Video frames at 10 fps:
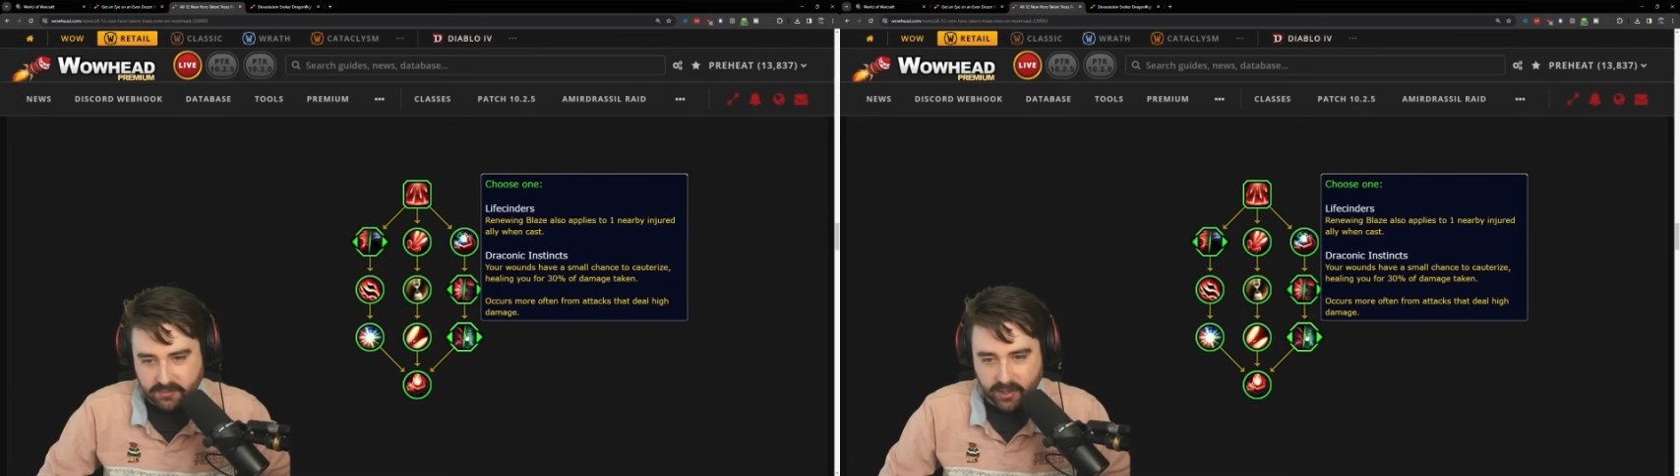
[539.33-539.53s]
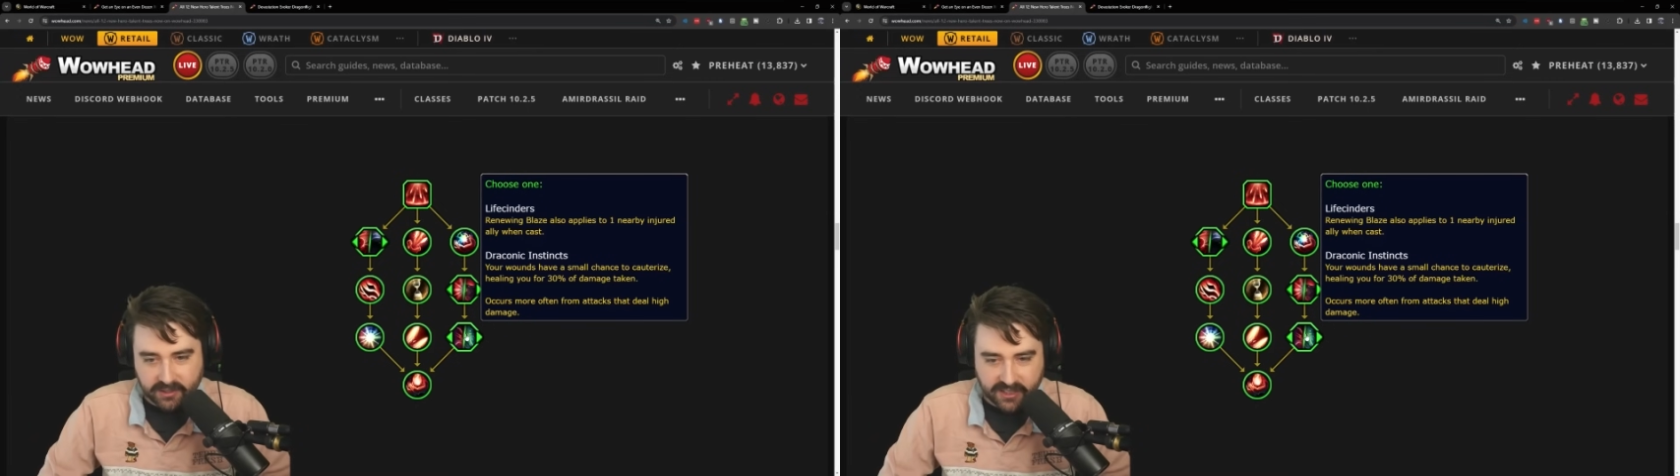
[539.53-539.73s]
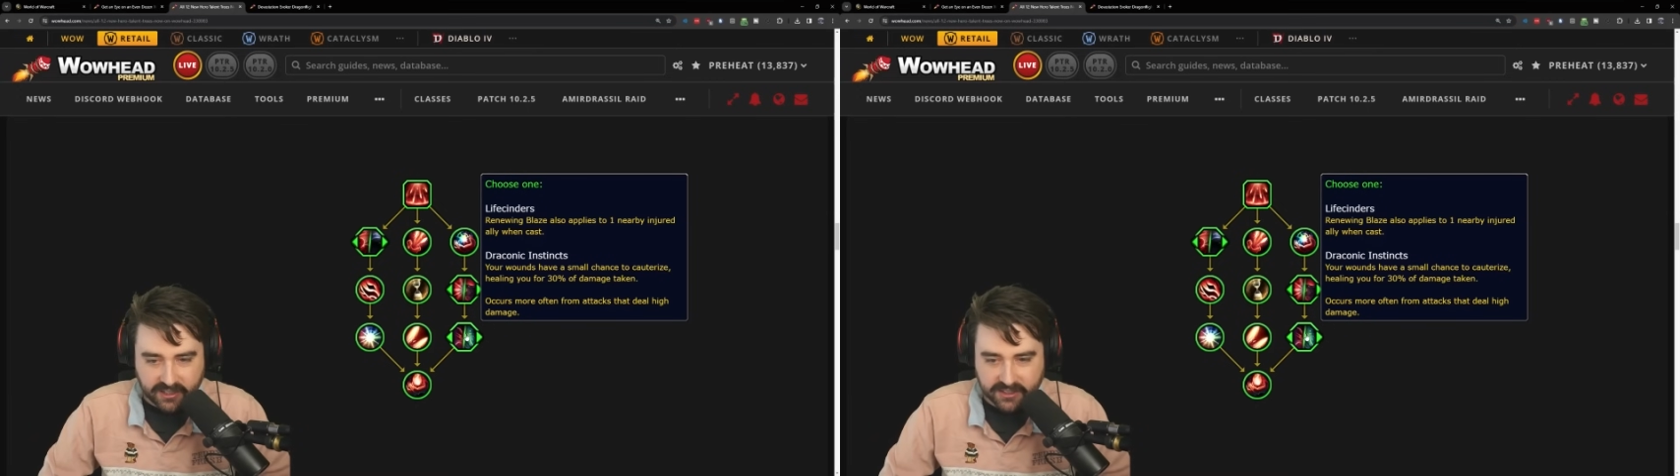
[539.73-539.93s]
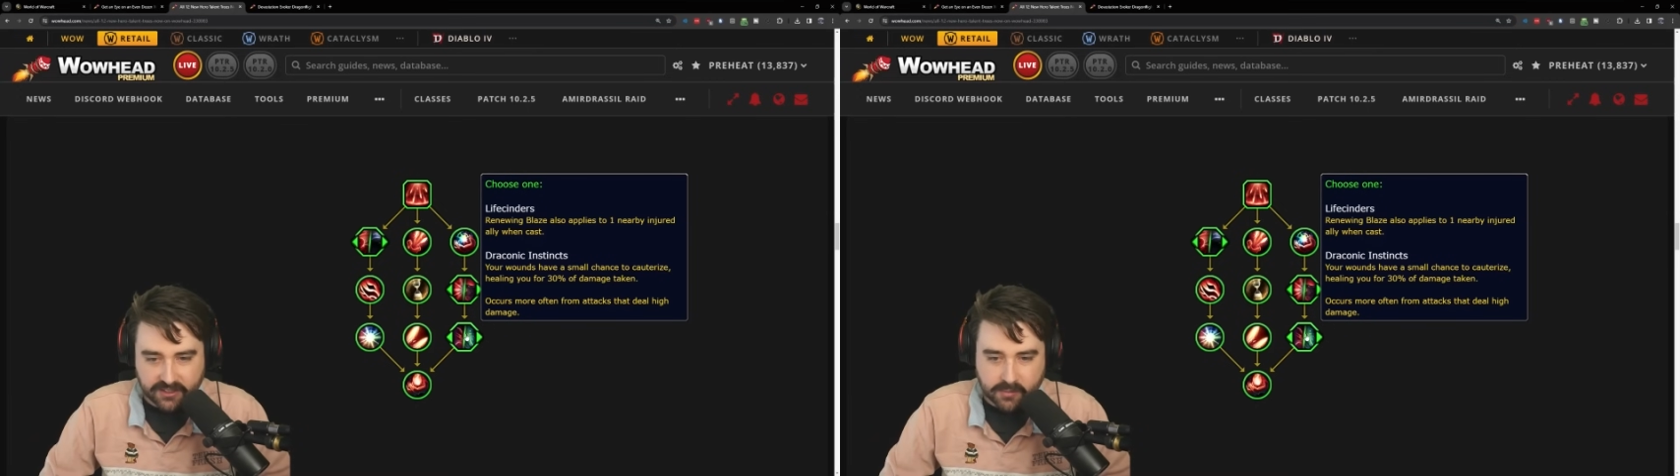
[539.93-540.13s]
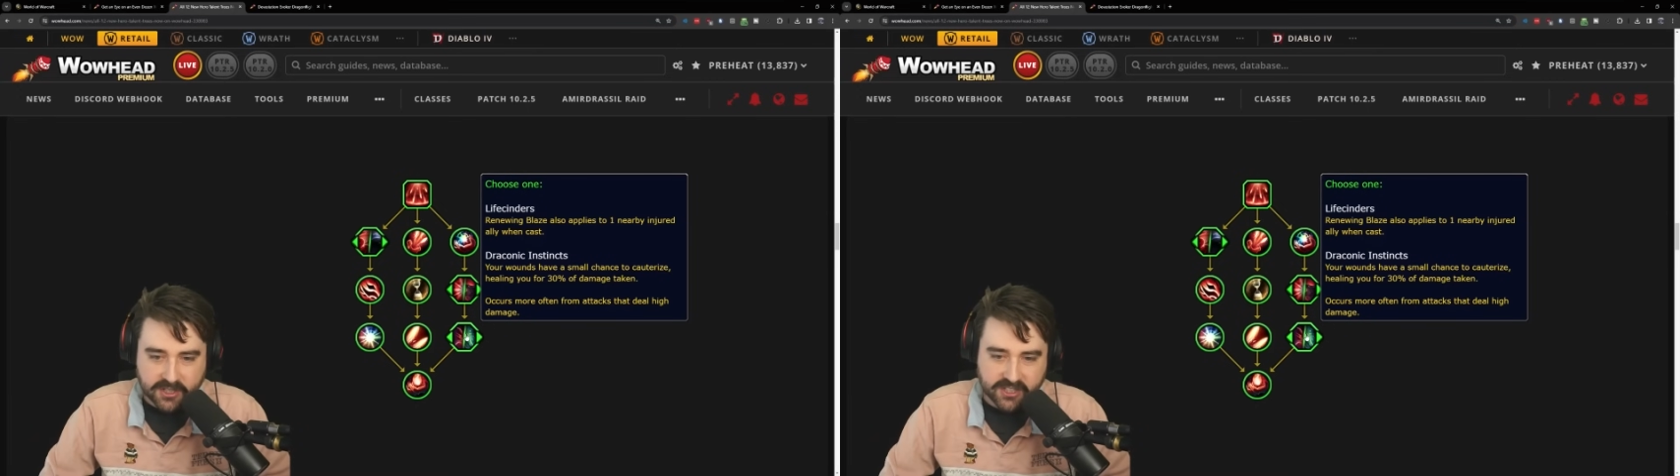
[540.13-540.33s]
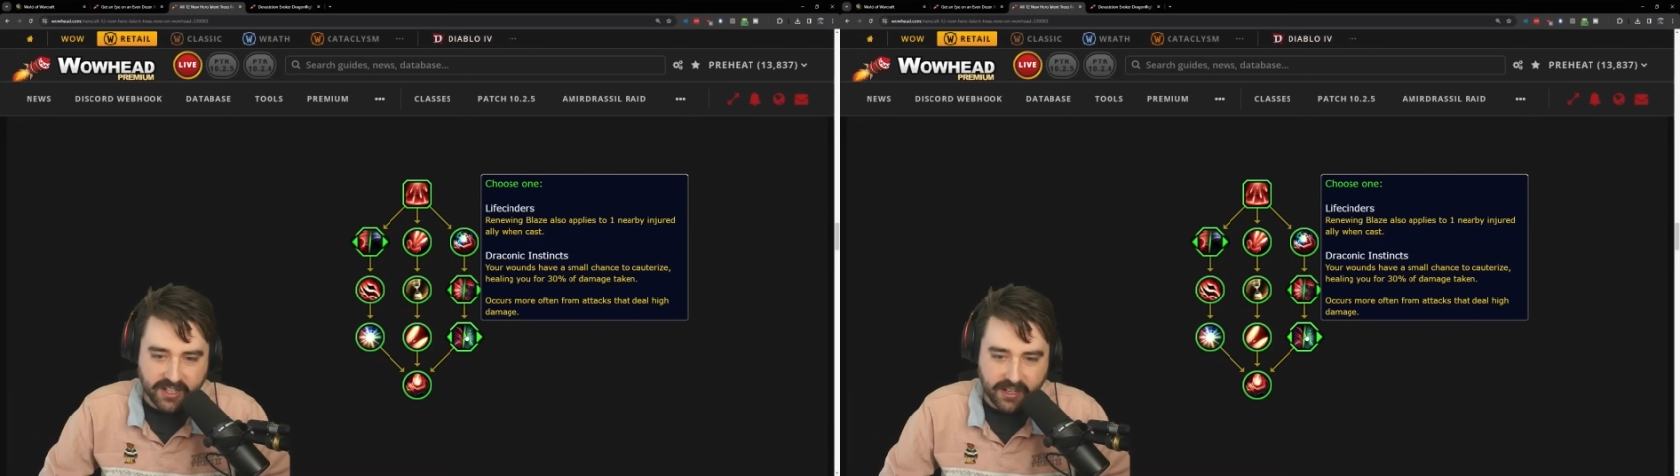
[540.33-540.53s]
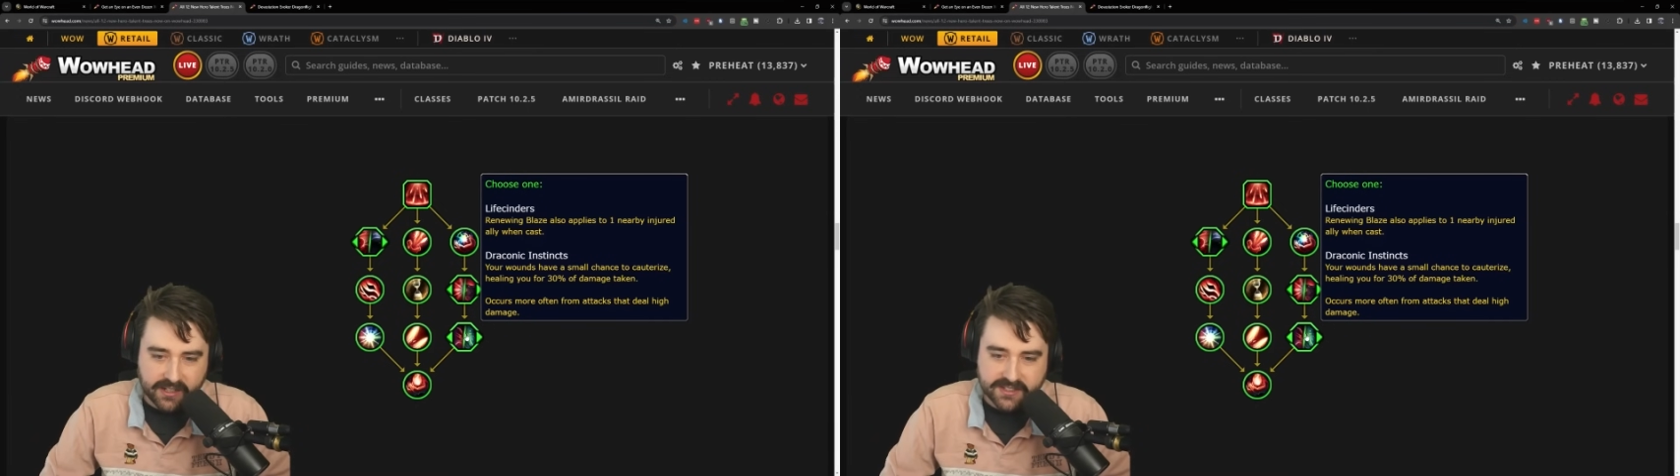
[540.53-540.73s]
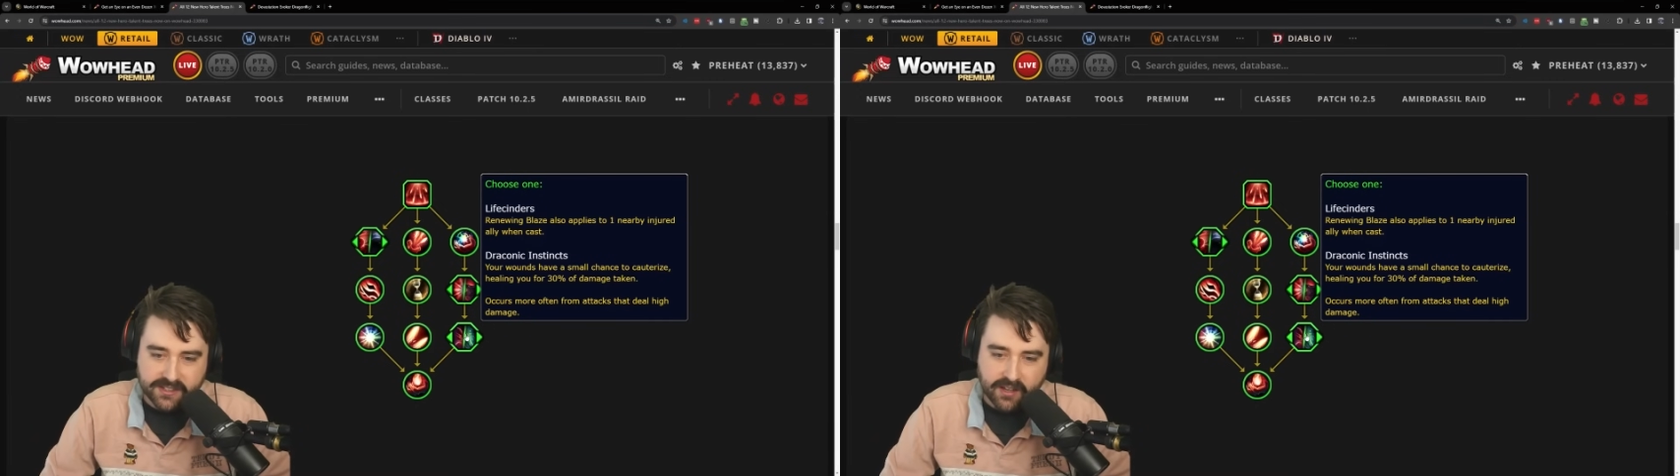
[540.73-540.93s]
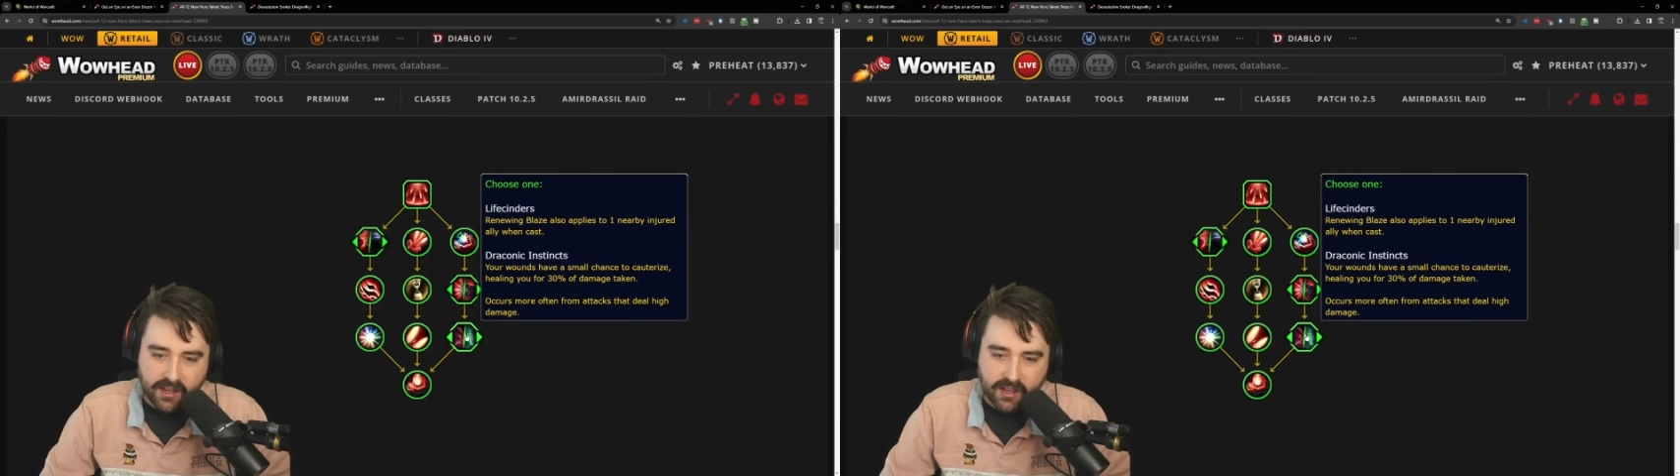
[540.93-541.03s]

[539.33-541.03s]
probably not going to do much in that case.